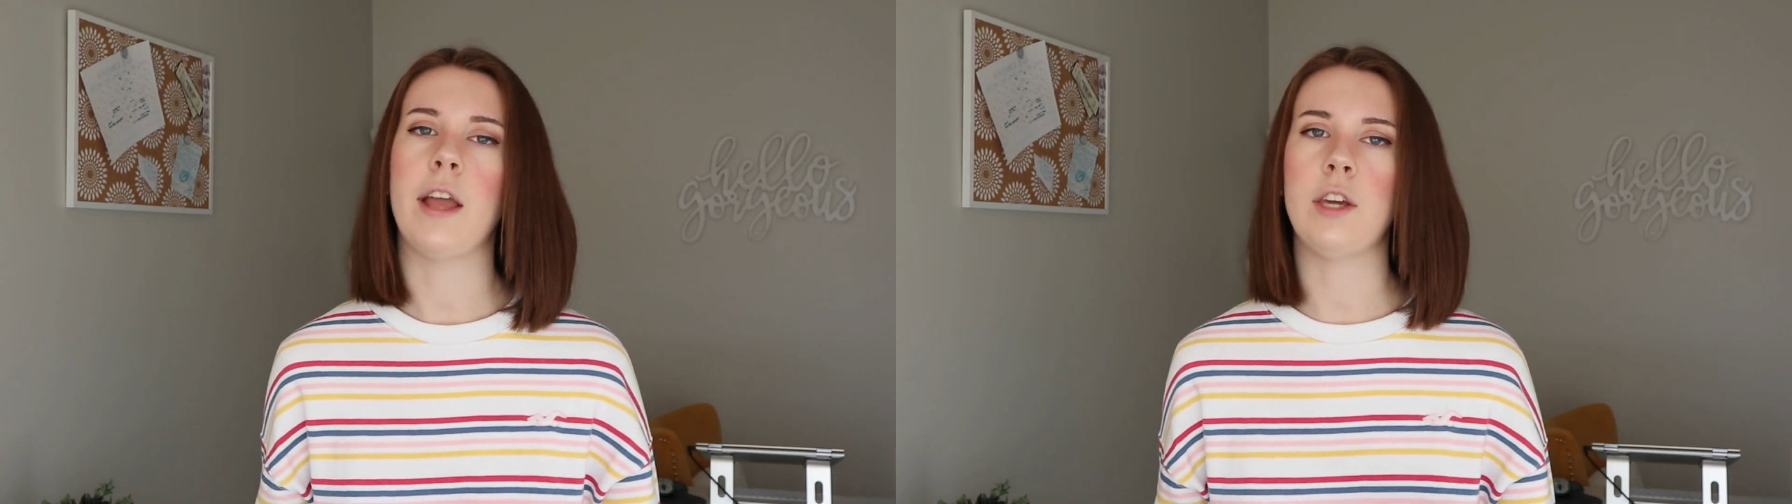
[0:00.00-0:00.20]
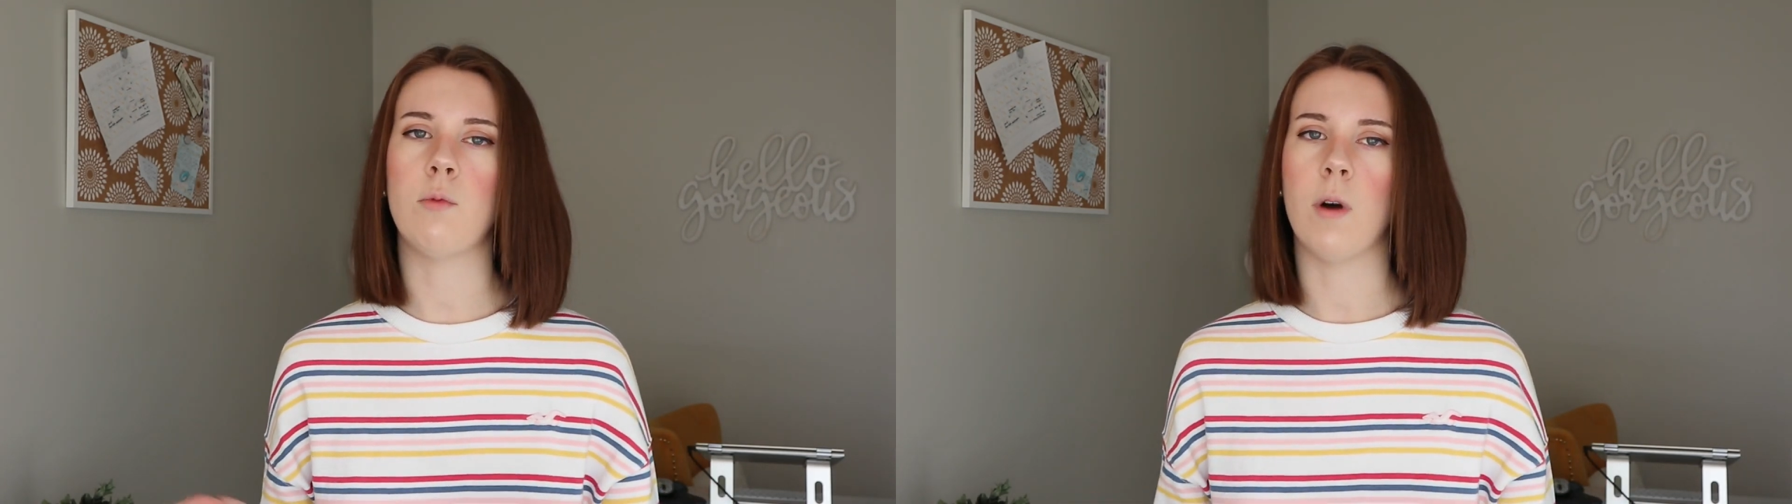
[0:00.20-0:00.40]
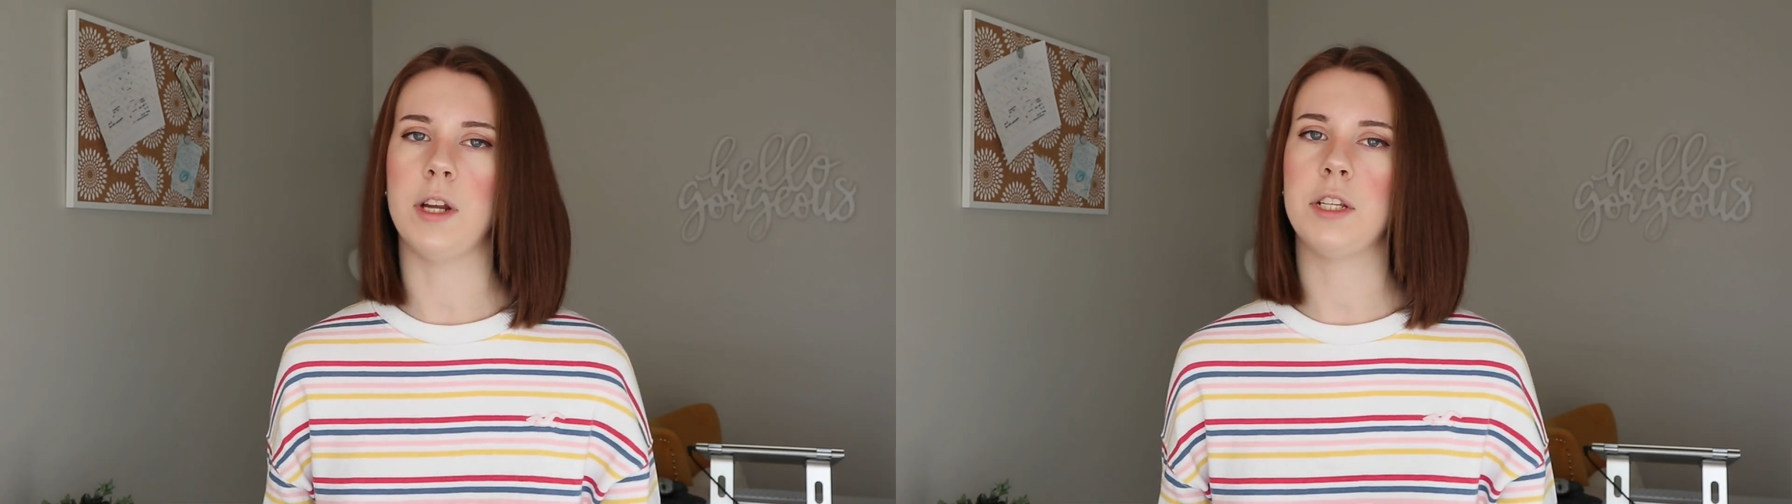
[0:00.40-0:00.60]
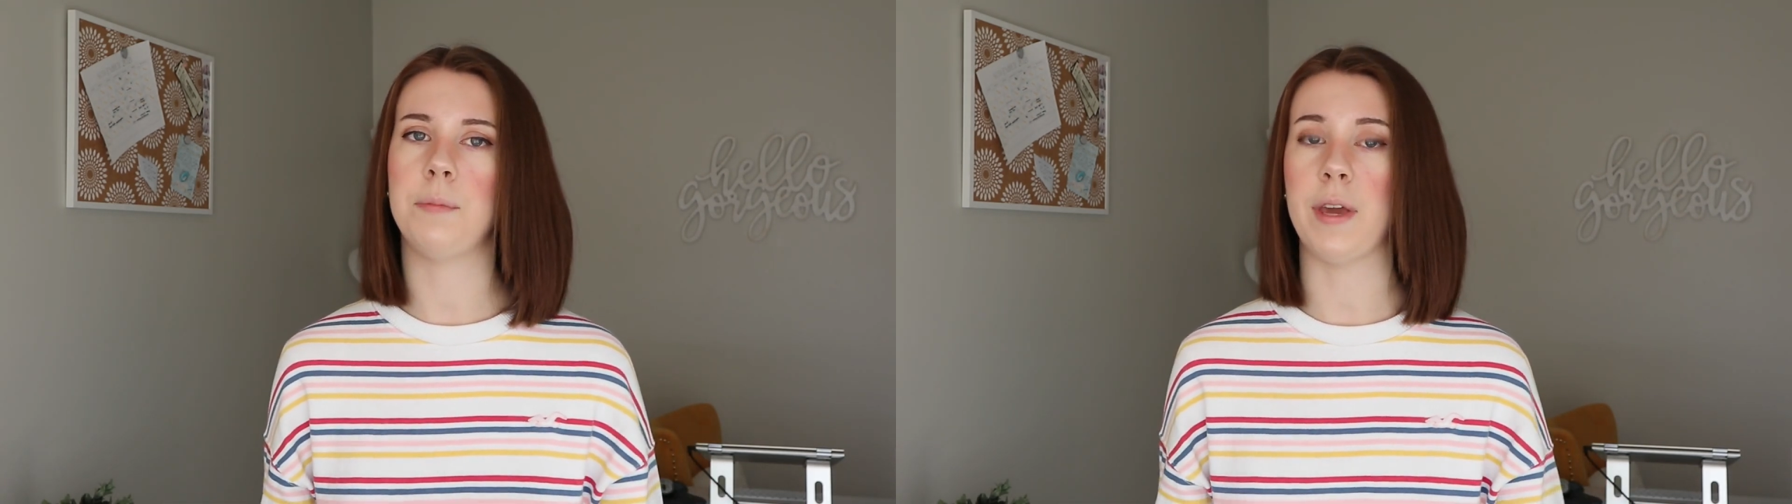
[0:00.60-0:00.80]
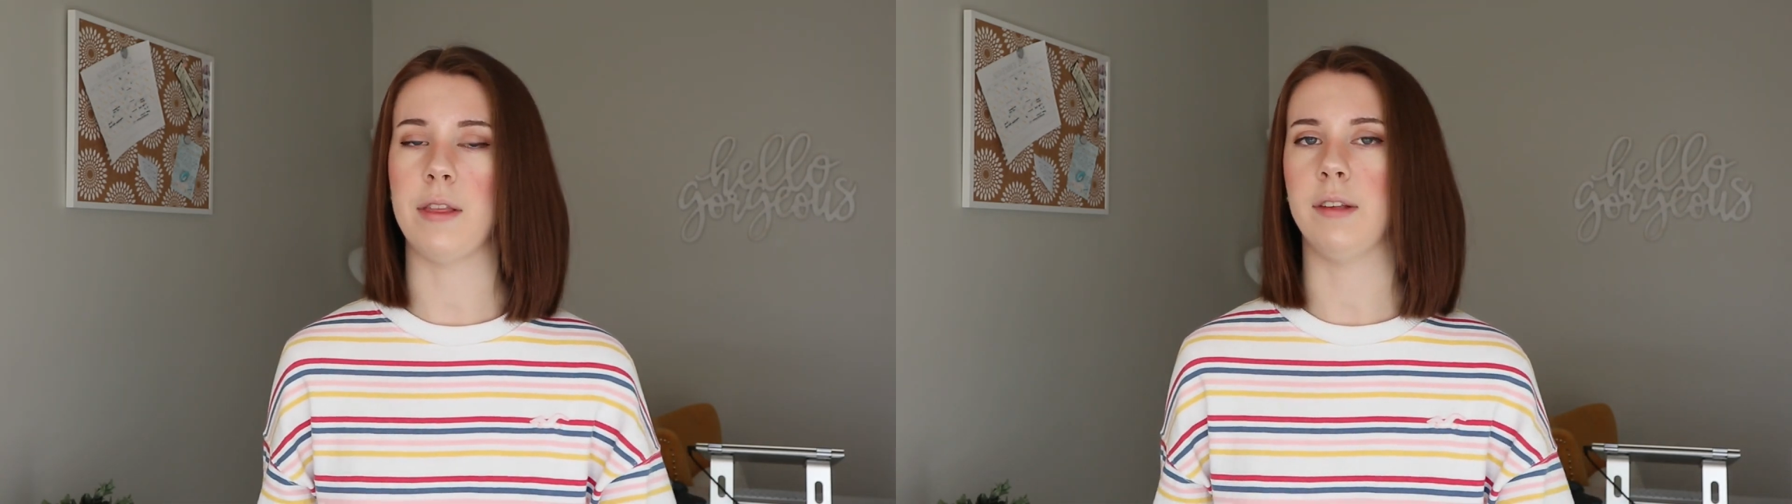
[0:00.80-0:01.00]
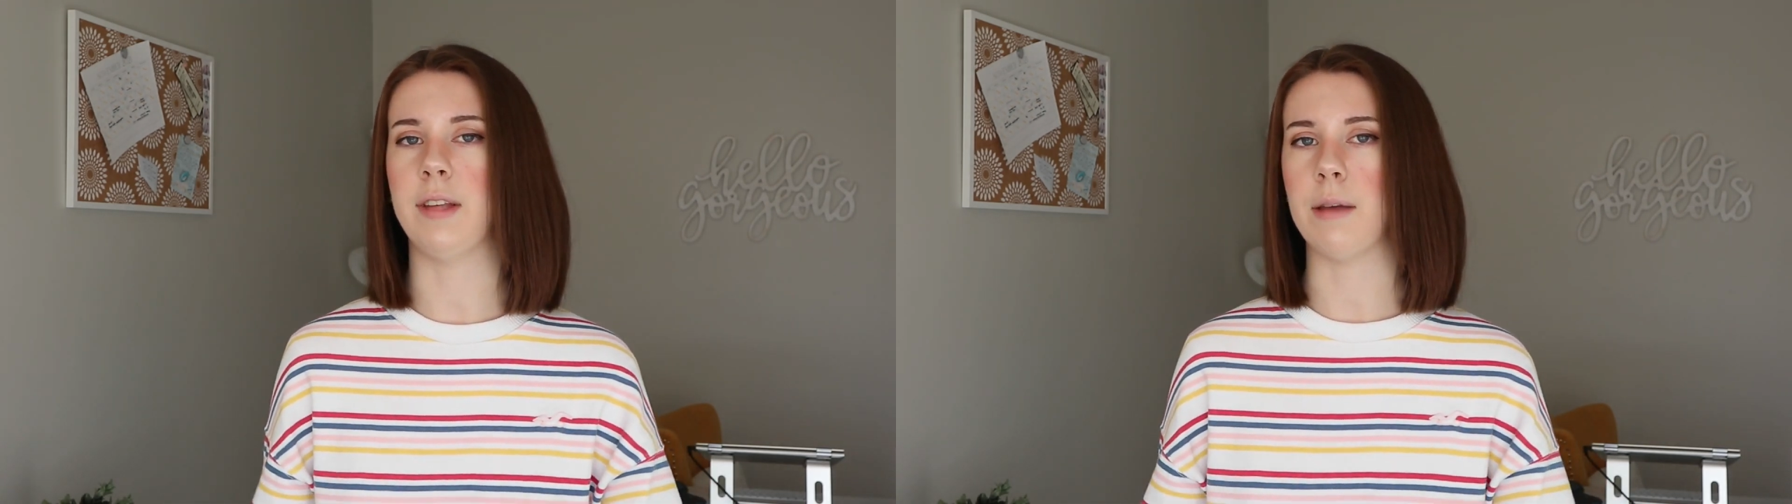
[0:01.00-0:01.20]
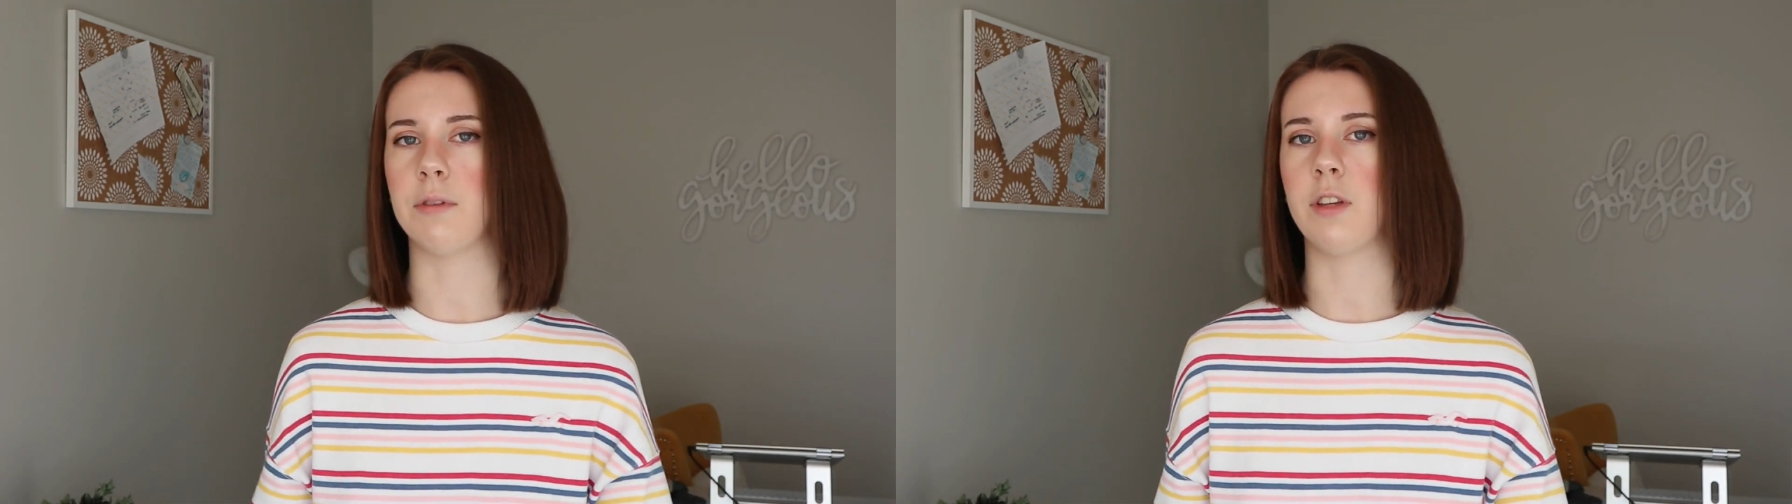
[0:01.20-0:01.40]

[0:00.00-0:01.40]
and you want it to be in the same